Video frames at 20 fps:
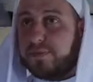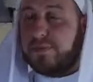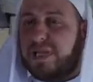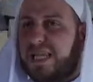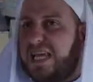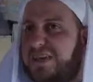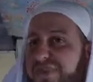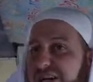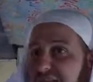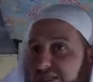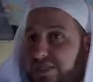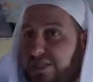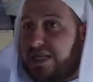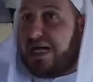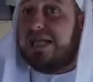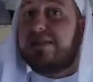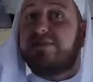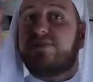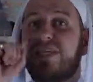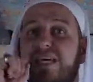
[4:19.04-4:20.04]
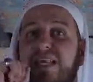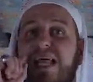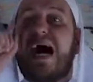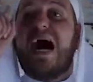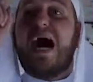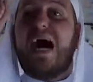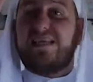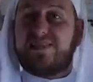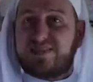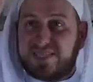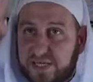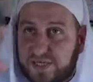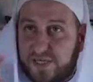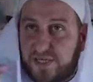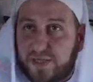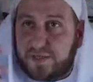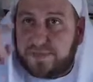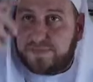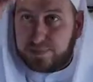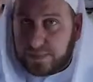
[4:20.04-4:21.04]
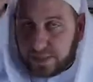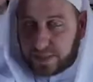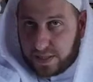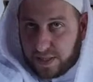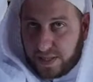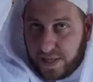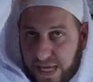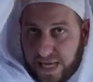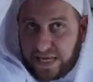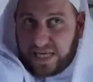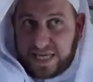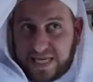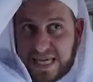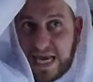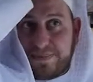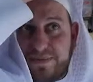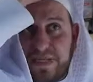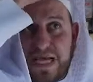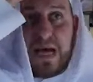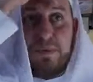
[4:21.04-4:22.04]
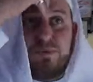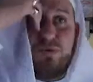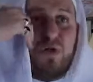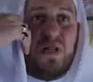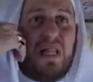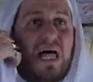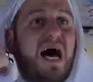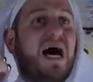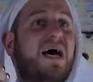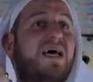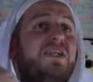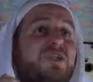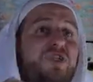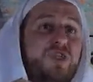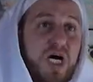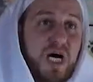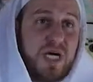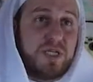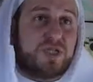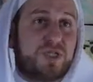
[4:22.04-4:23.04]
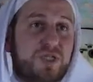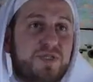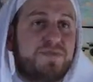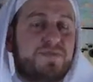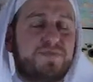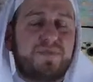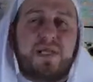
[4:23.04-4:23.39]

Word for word: Leave us until I signal. And he kept Abdullah in charge.